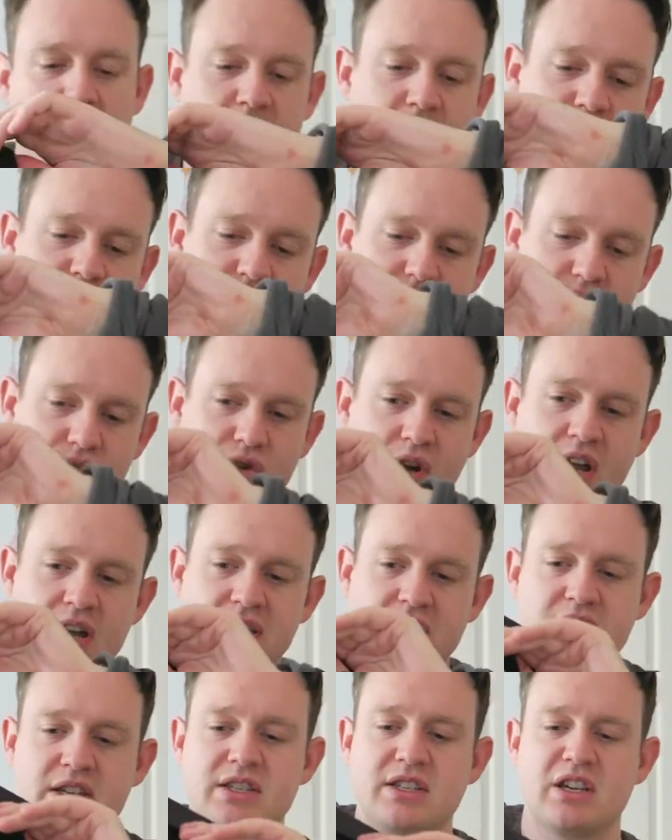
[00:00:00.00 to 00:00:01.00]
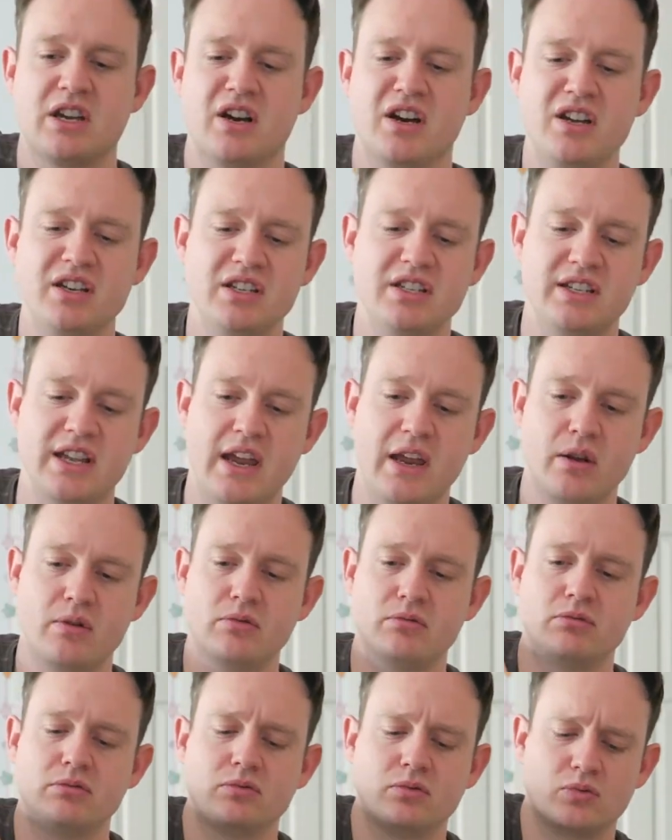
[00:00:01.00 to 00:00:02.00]
then you just drag these kind of
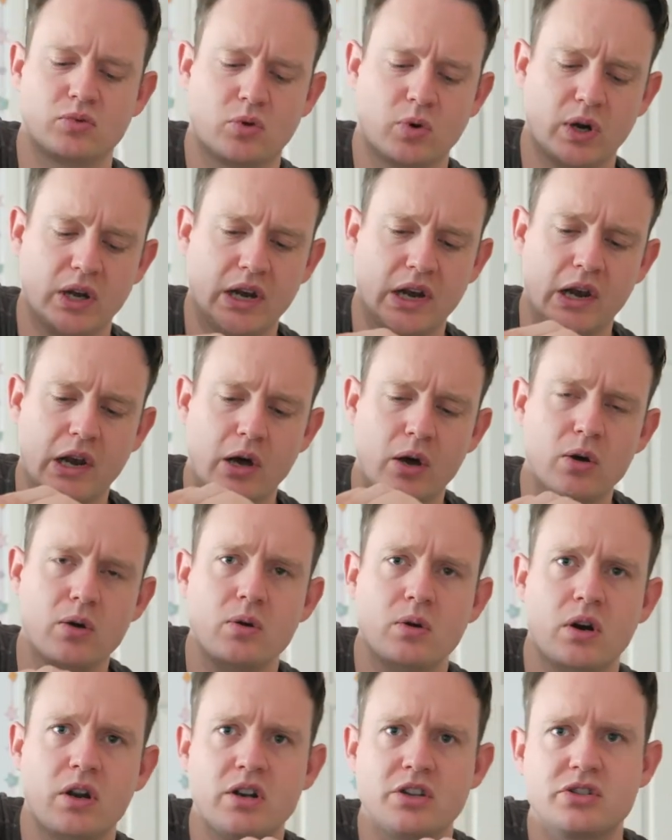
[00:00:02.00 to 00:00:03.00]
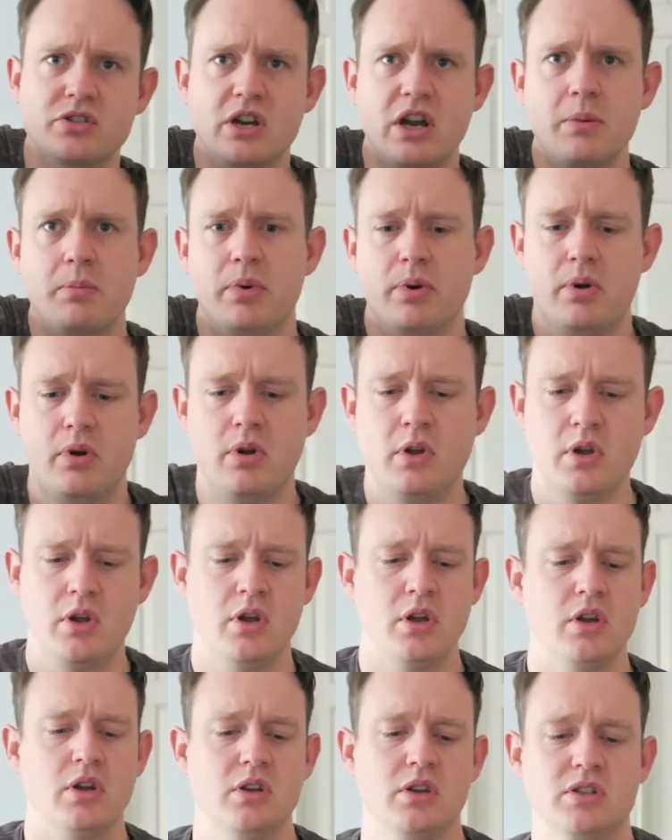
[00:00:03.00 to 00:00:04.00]
down quite low on the strap.
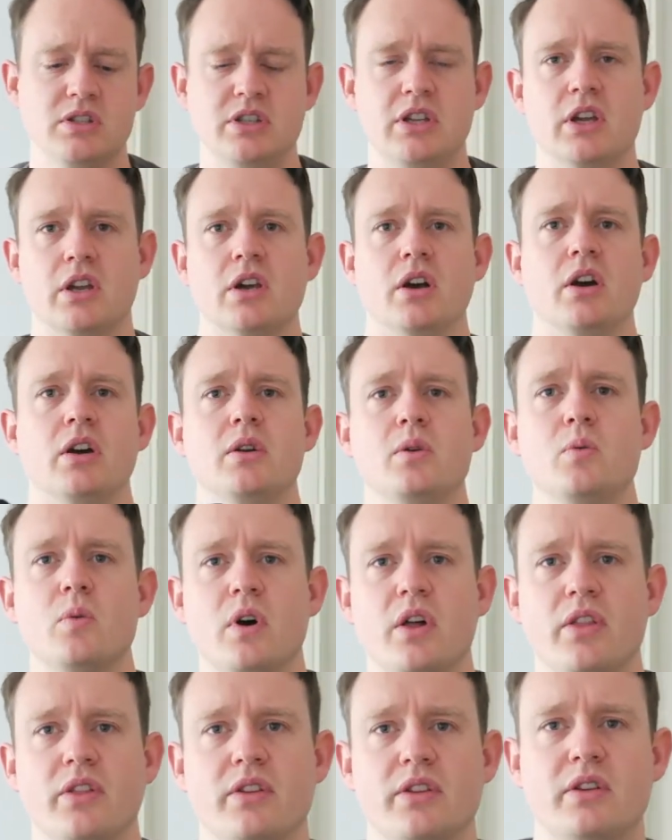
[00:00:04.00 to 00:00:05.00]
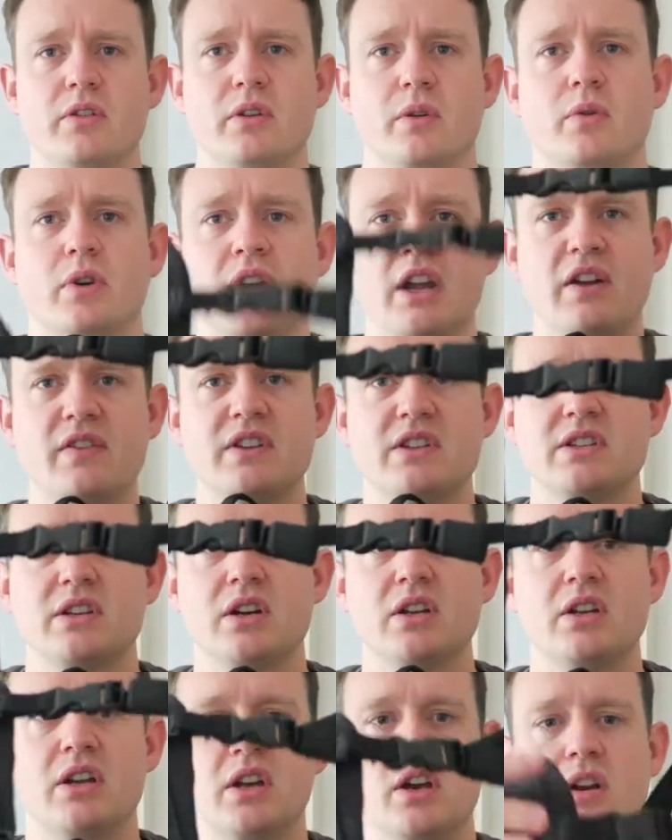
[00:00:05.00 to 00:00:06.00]
So you kind of want, when you have this
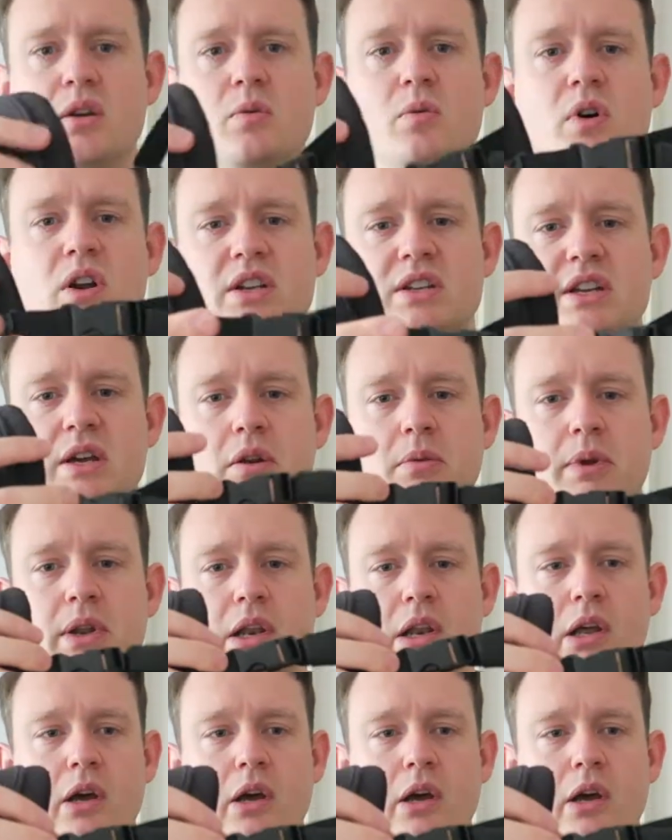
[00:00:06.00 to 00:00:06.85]
on, you kind of want it down a bit